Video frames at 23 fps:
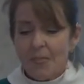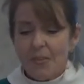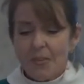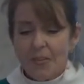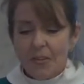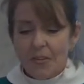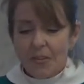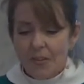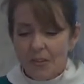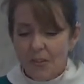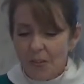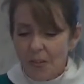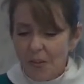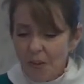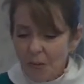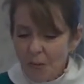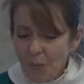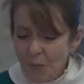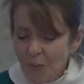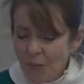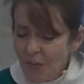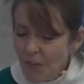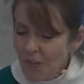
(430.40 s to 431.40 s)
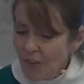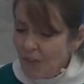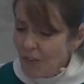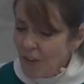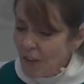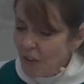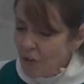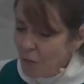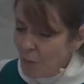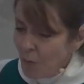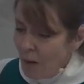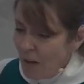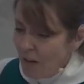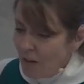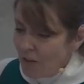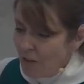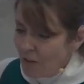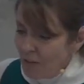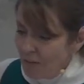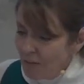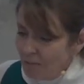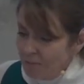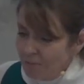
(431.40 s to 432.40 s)
So this was the
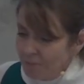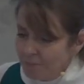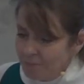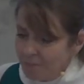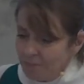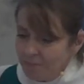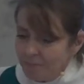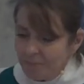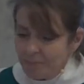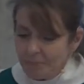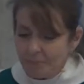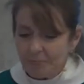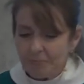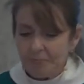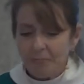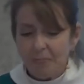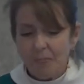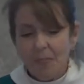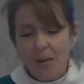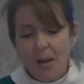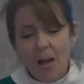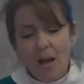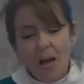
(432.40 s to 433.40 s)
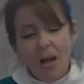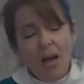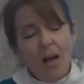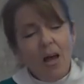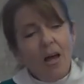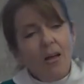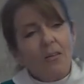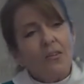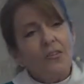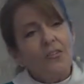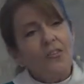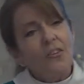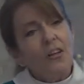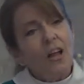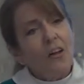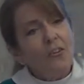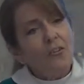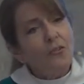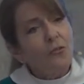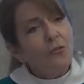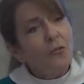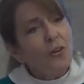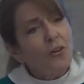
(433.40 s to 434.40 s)
situation. This
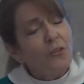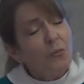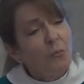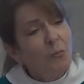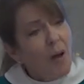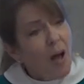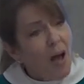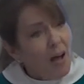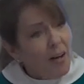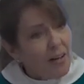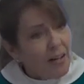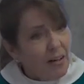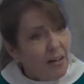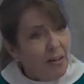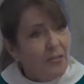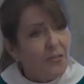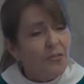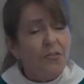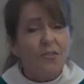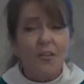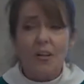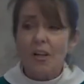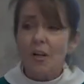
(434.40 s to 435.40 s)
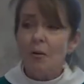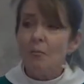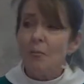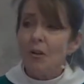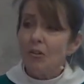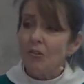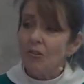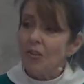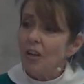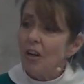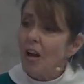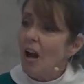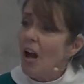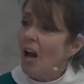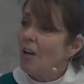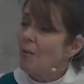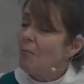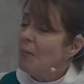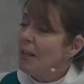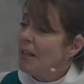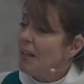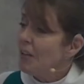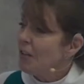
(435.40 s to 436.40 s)
illustrious body is the Commission on
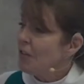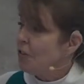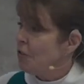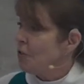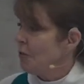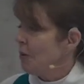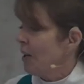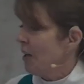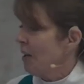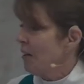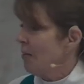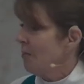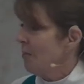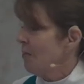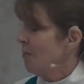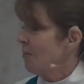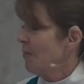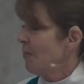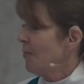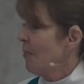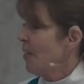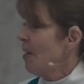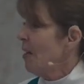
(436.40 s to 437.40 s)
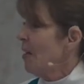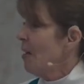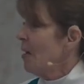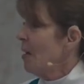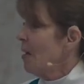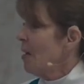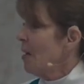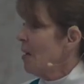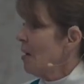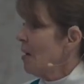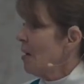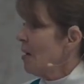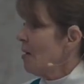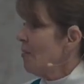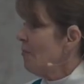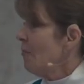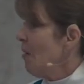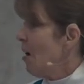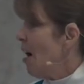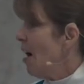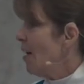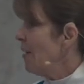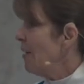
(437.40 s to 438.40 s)
Ministry,
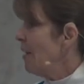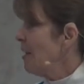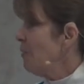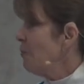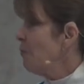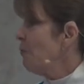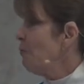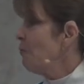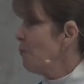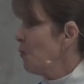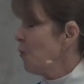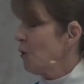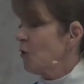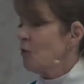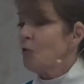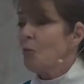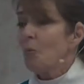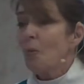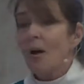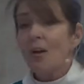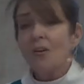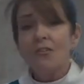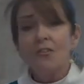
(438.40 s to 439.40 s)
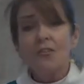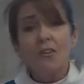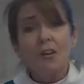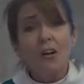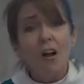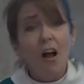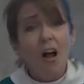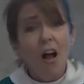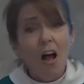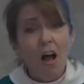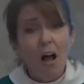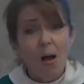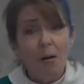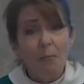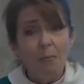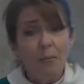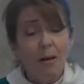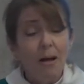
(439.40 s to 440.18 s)
fondly referred to as the CALM,